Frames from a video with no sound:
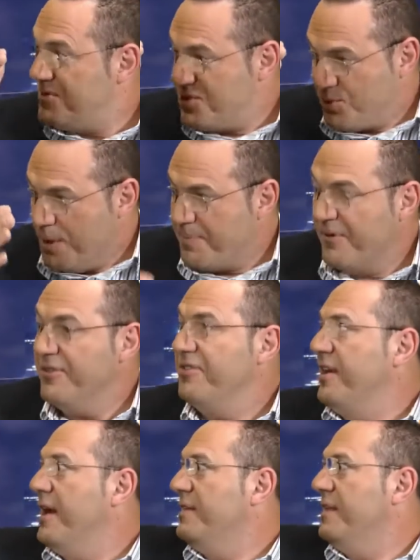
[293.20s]
sweep
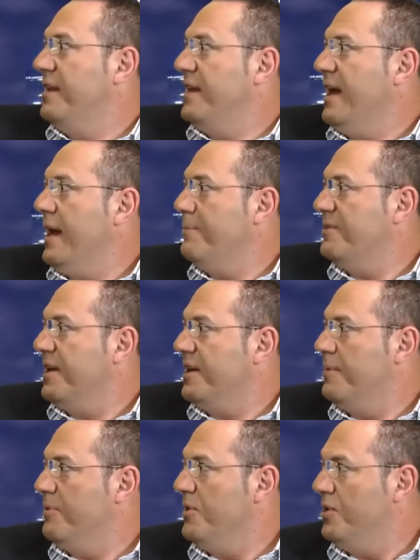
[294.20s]
everything under the carpet, they
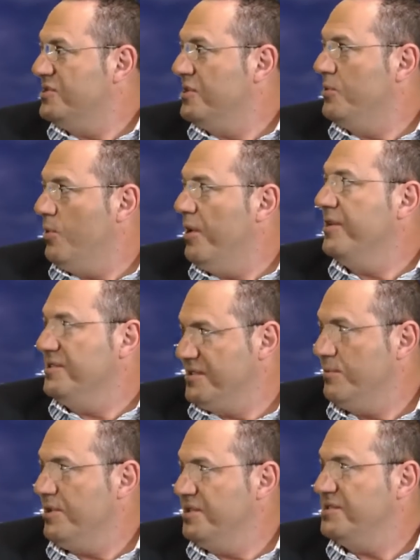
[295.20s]
keep it nice and quiet. Is that what you're